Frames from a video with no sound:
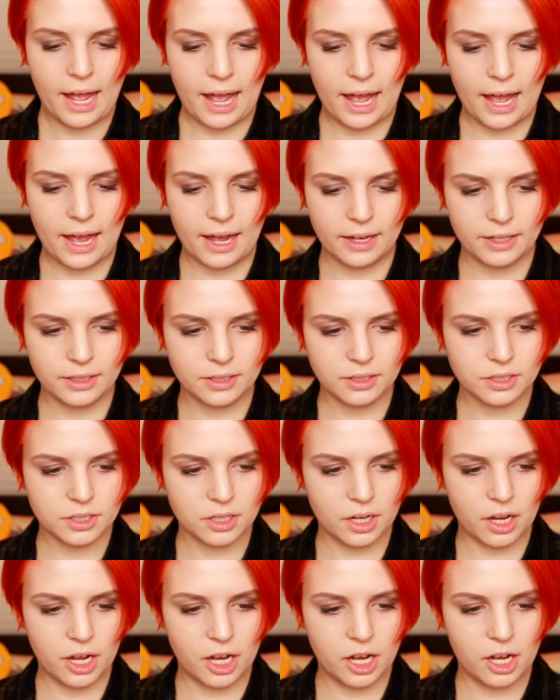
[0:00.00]

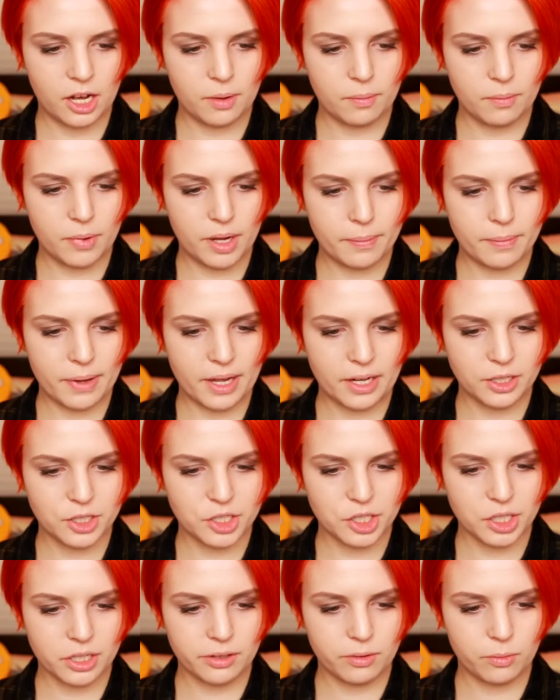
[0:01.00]
and my
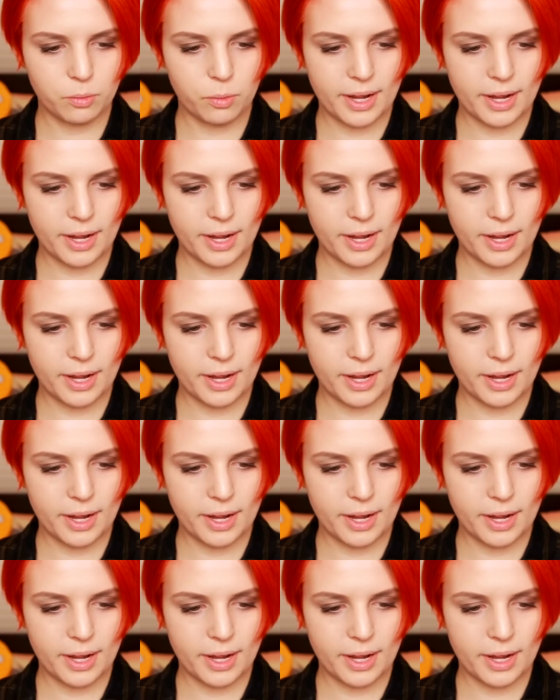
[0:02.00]
manager